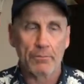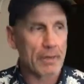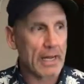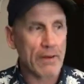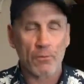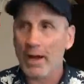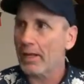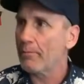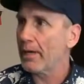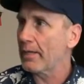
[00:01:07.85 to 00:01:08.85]
but I
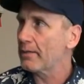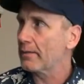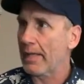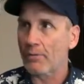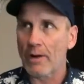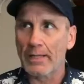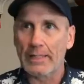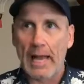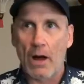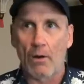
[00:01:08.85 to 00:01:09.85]
recommend, like right
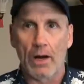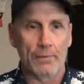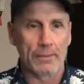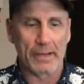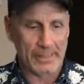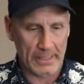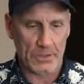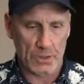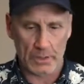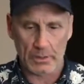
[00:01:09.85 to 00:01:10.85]
now, I'm in my
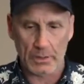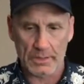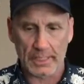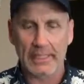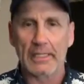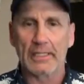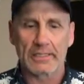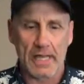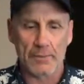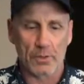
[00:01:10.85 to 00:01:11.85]
kitchen because I needed a
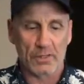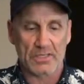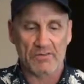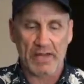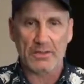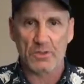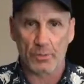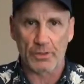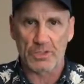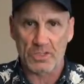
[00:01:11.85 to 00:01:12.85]
table because I've got so
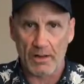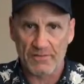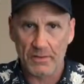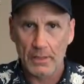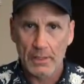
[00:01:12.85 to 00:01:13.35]
much stuff.